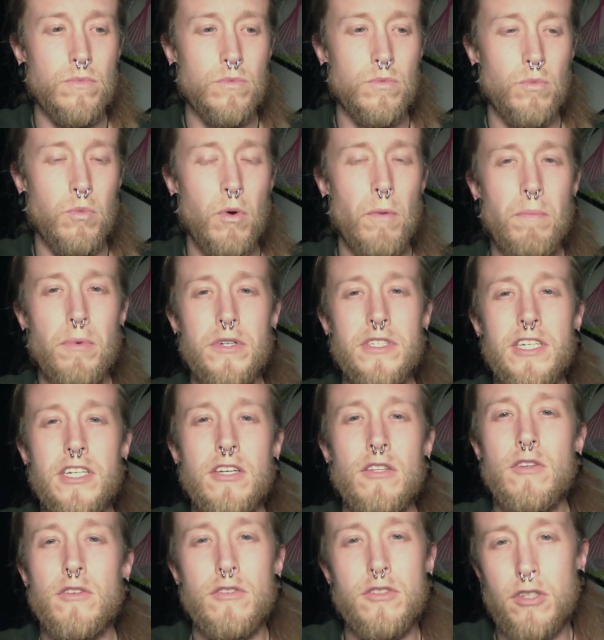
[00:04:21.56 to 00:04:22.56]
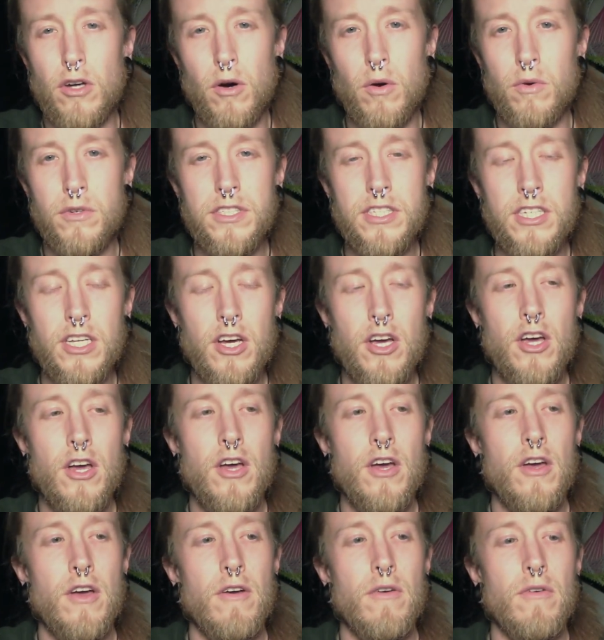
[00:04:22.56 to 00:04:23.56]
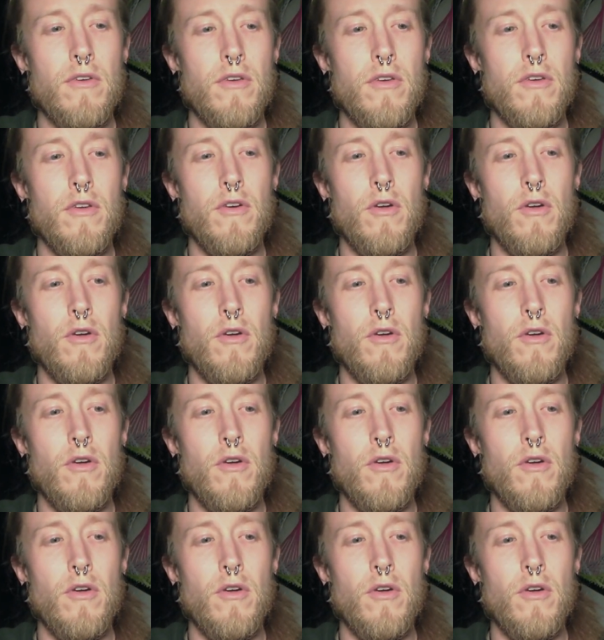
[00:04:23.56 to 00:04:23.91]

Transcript: what particular dose you